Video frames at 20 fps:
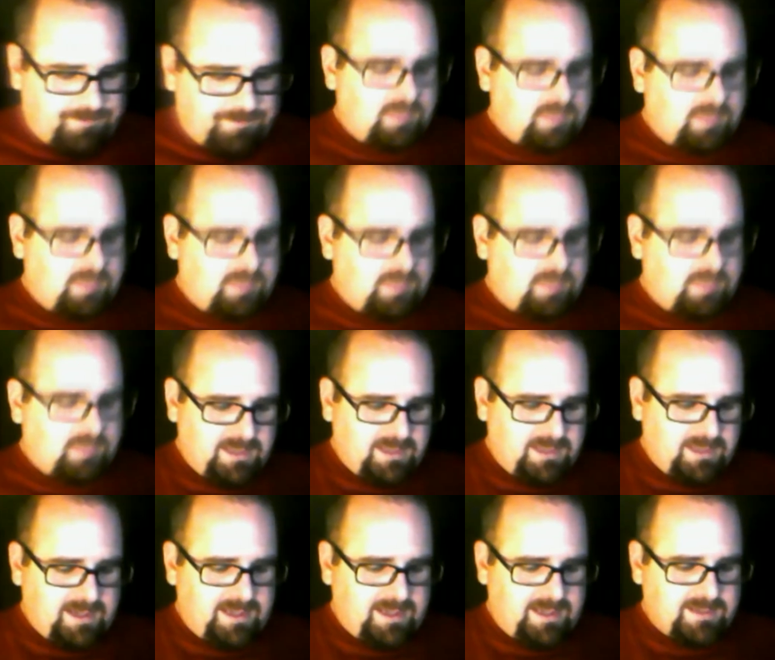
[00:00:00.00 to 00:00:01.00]
Looking up a lot
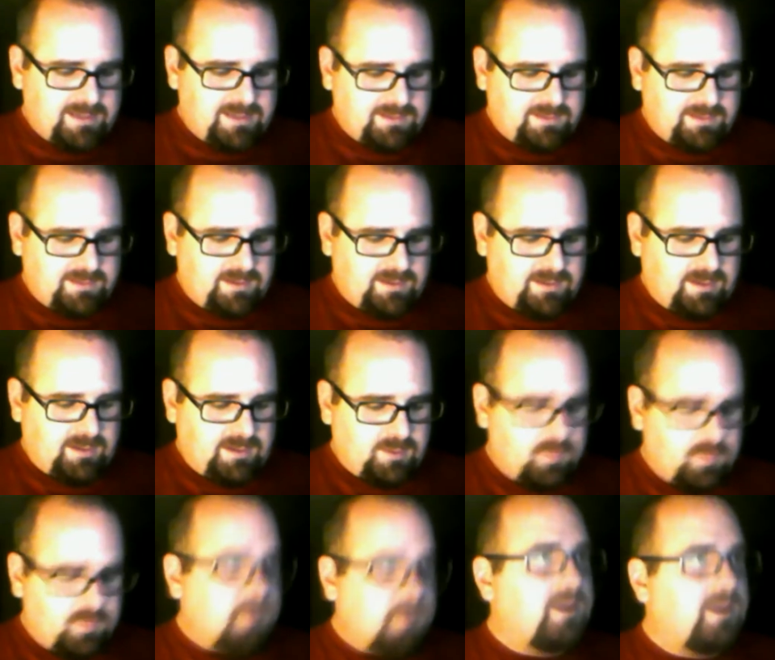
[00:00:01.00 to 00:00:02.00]
of ages today.
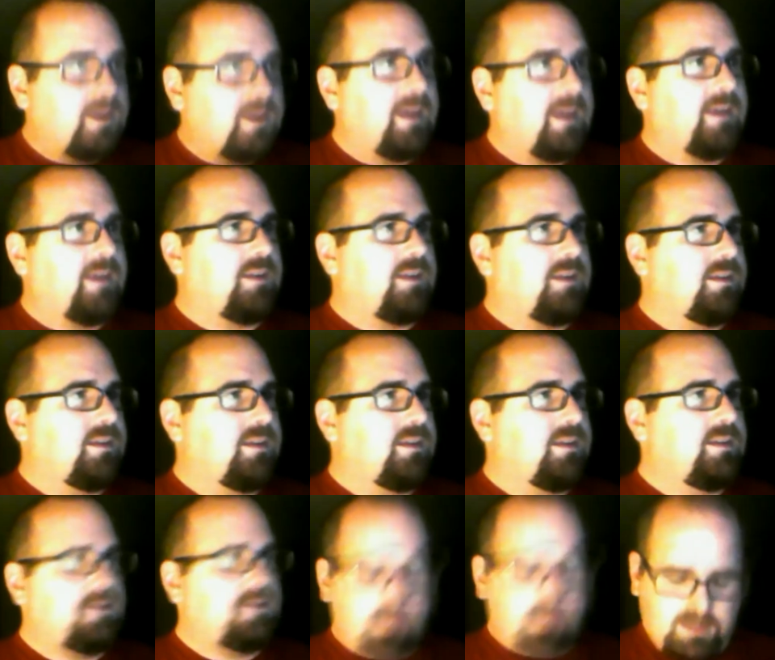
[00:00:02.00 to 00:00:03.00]
Woodhead.
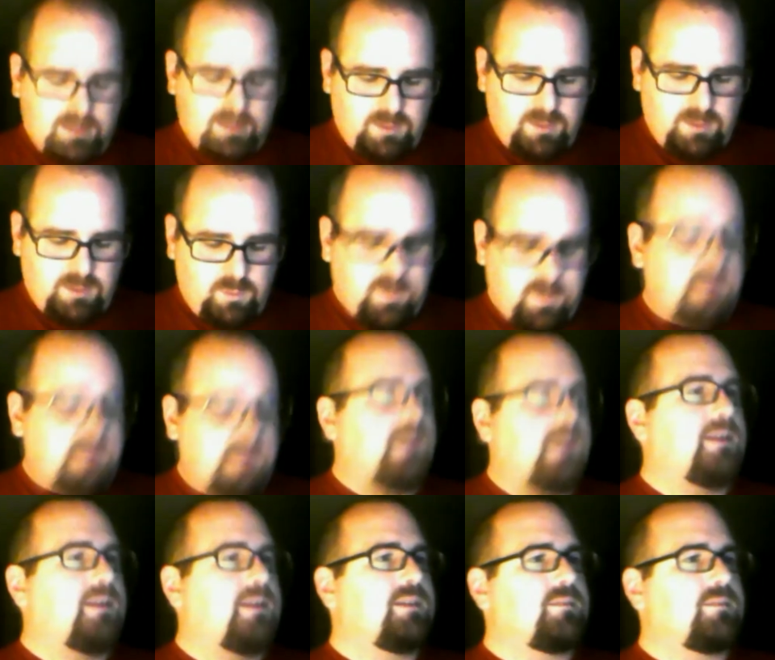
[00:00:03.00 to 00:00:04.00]
Danny
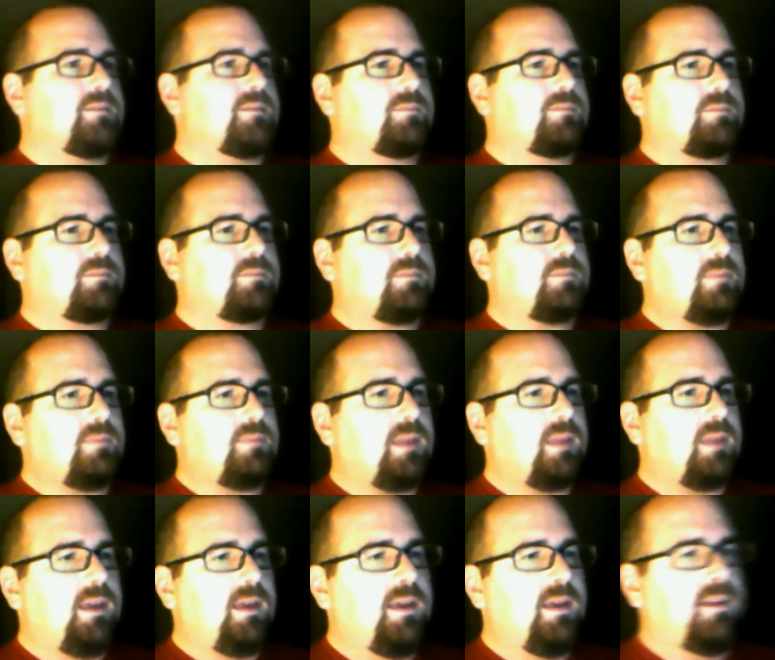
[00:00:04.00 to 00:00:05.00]
Woodhead
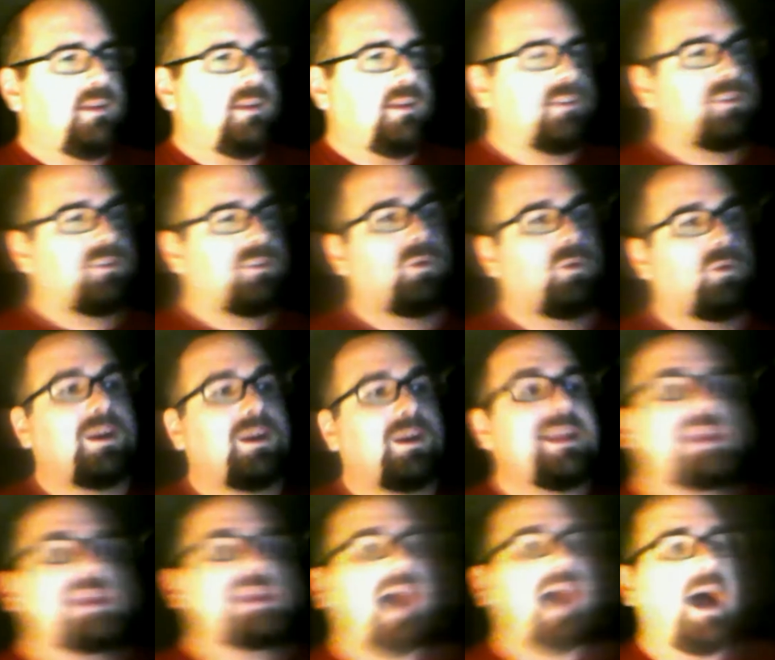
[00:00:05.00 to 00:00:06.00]
is
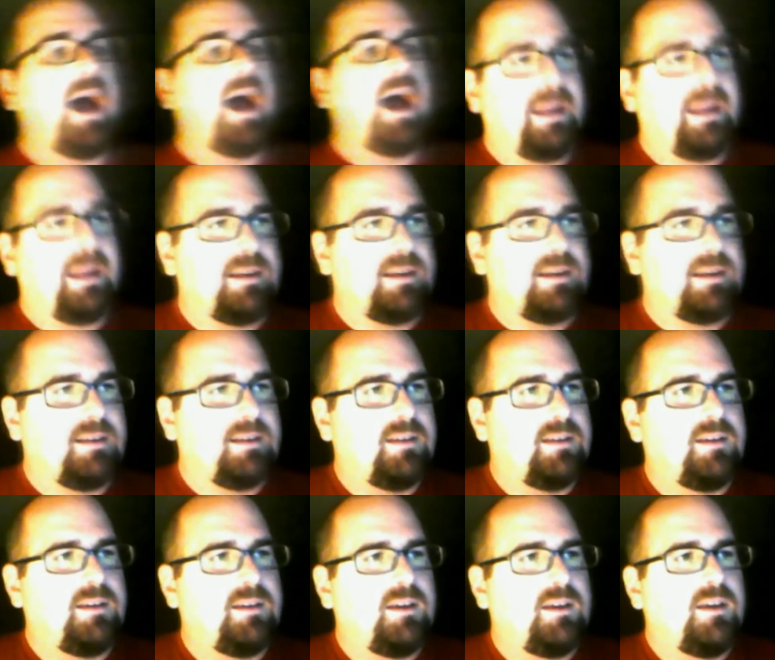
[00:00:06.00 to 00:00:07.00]
29.
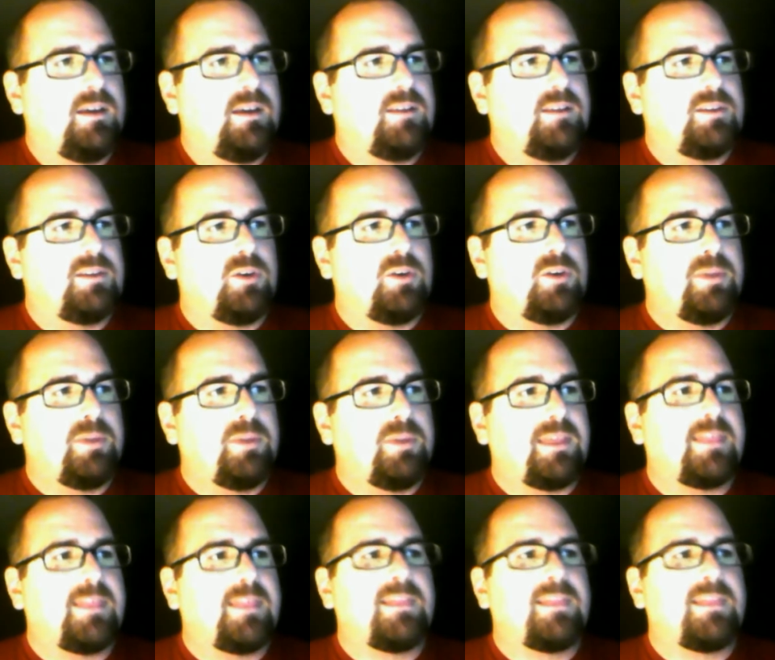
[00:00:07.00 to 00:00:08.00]
So he'll be
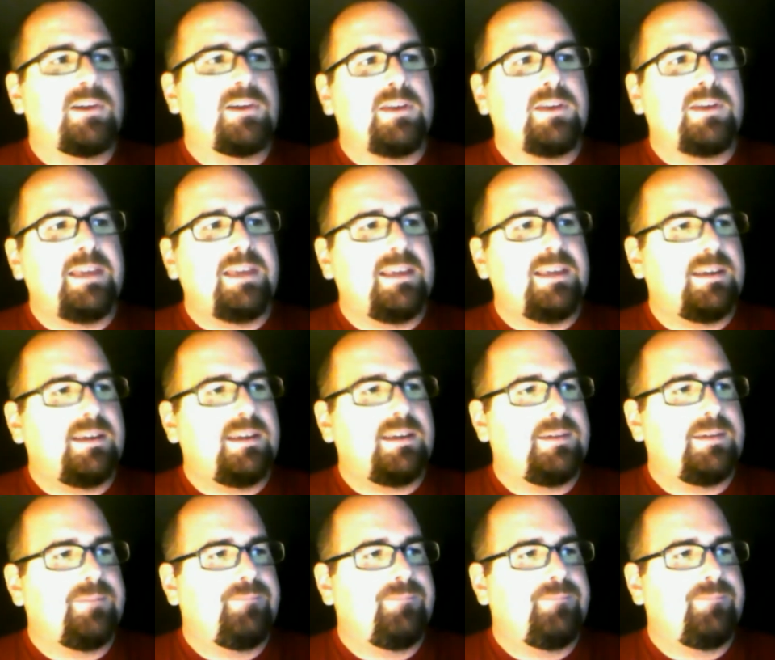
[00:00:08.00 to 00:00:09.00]
30.
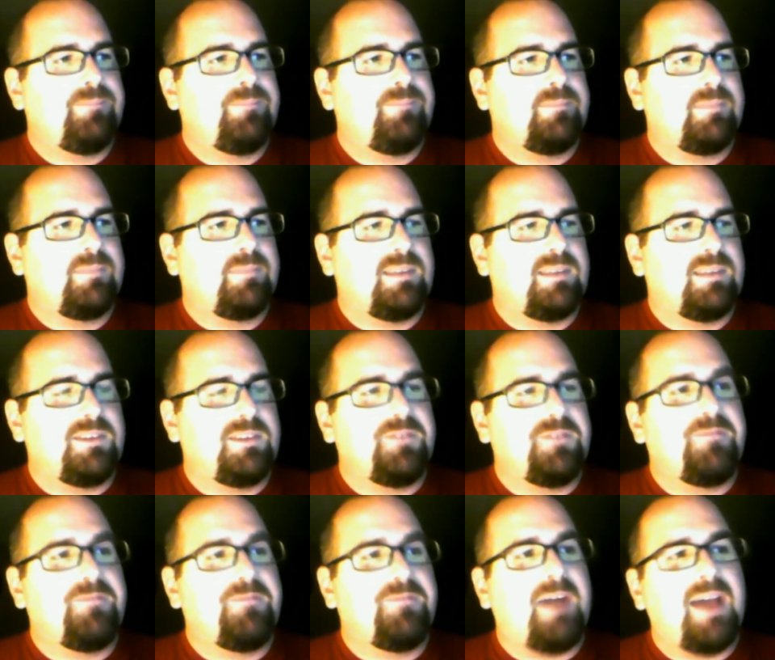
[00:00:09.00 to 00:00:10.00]
He's
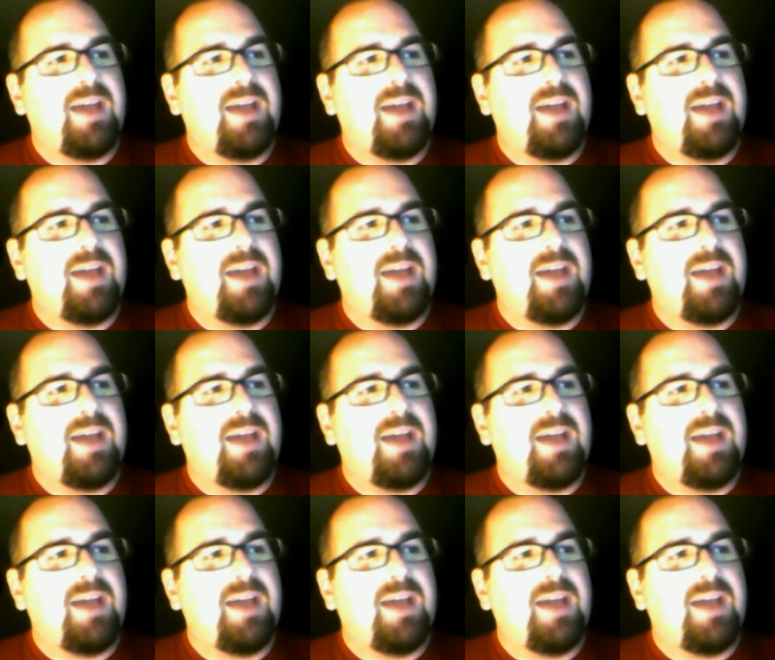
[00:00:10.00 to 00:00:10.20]
5'8.